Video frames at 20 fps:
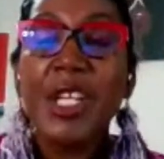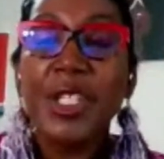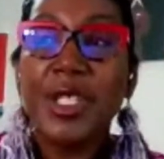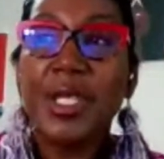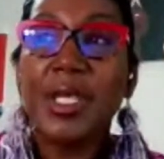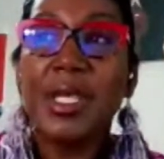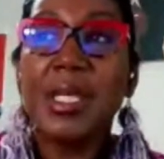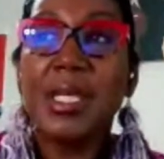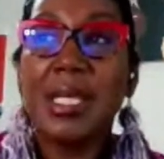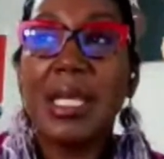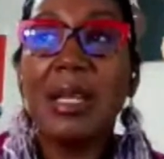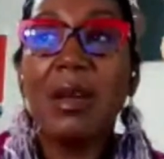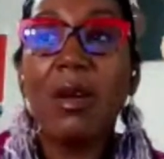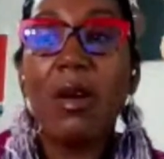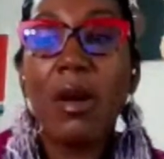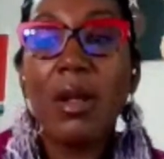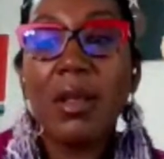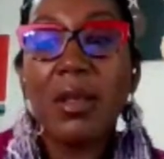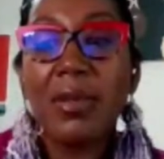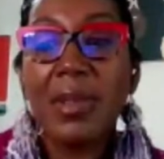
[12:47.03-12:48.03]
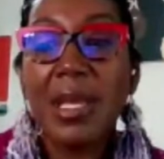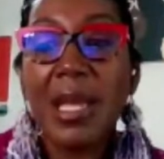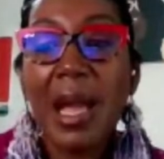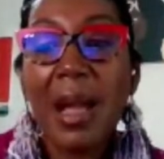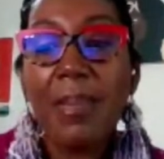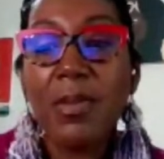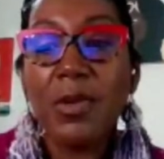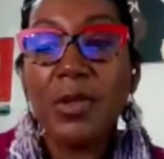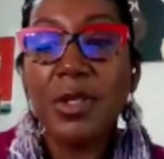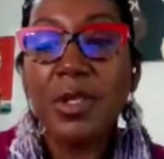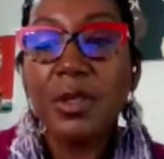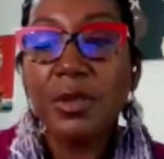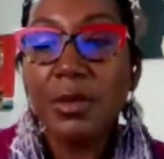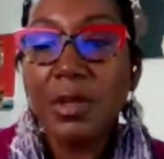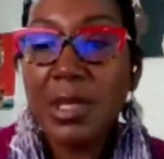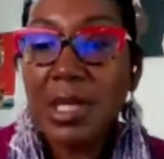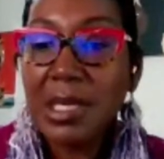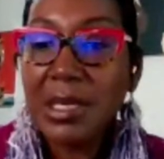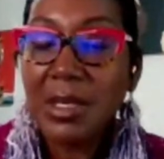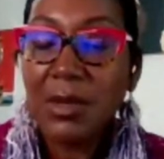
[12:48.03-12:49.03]
to see all of the
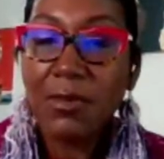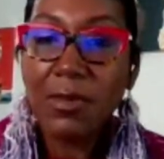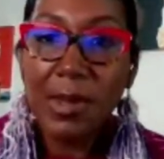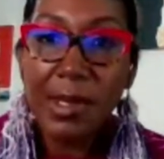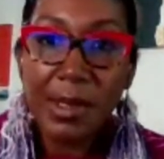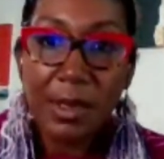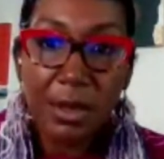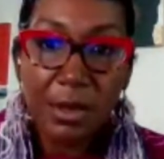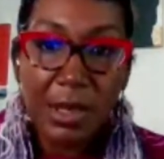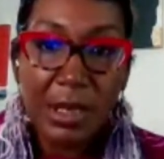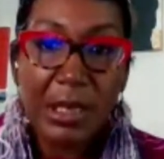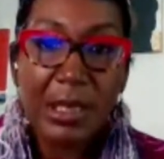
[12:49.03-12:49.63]
opportunities in research